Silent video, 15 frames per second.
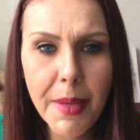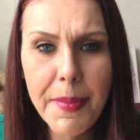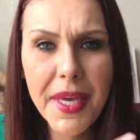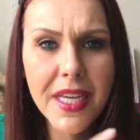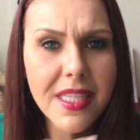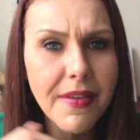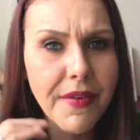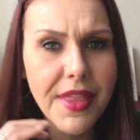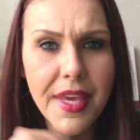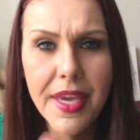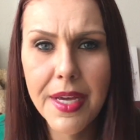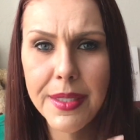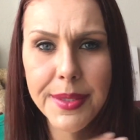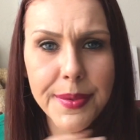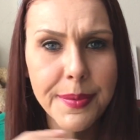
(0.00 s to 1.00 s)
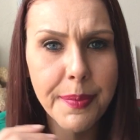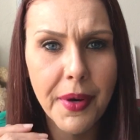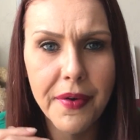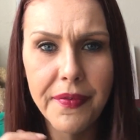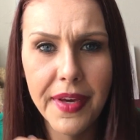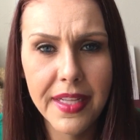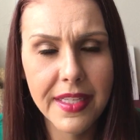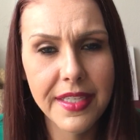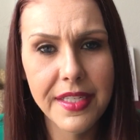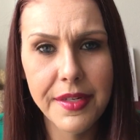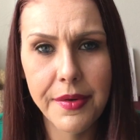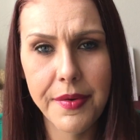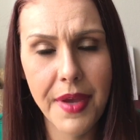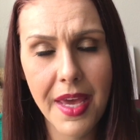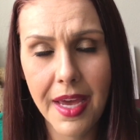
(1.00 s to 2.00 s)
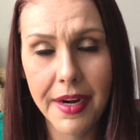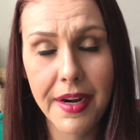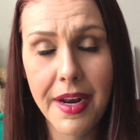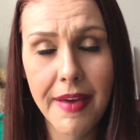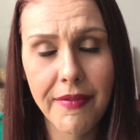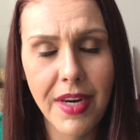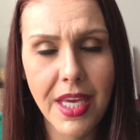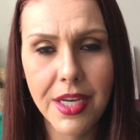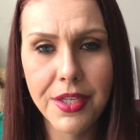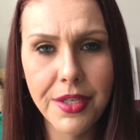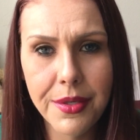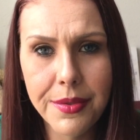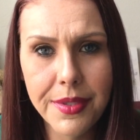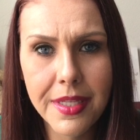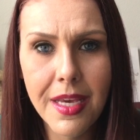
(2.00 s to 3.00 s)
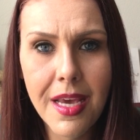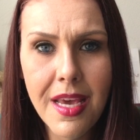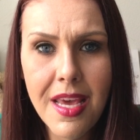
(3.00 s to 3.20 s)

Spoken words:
because everything else was perfect. I didn't have any issues.